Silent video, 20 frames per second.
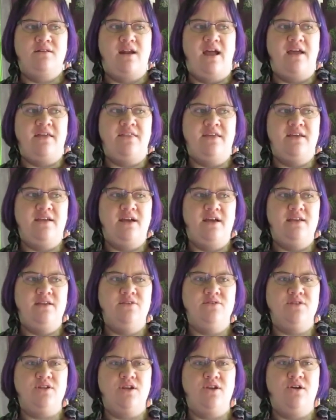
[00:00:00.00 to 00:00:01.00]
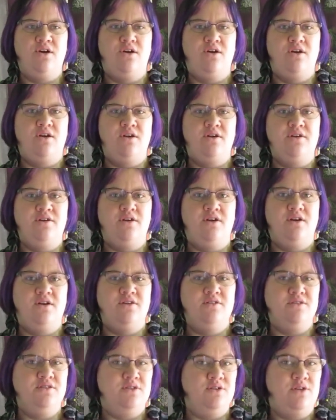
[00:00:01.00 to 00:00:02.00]
I think I used a Garn
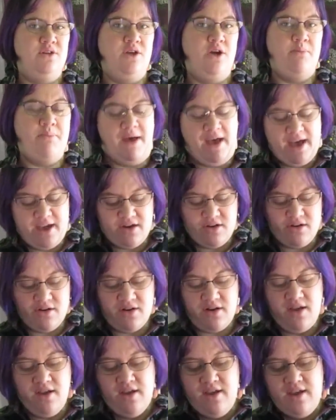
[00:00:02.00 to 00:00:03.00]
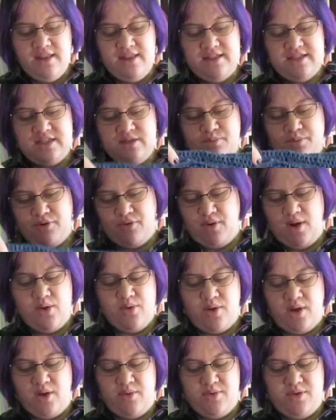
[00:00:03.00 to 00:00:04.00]
Yarn Studio pattern. This is
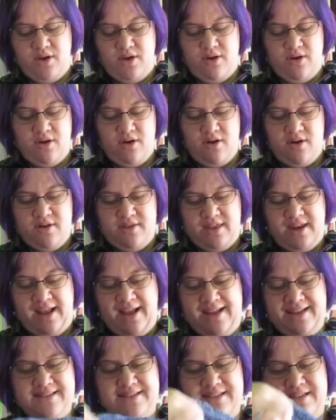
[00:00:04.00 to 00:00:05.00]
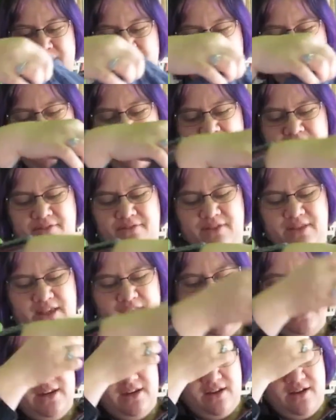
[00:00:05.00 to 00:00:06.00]
Barocco yarn that has some kind of
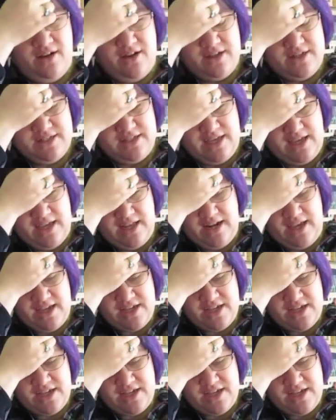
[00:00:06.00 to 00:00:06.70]
linen content.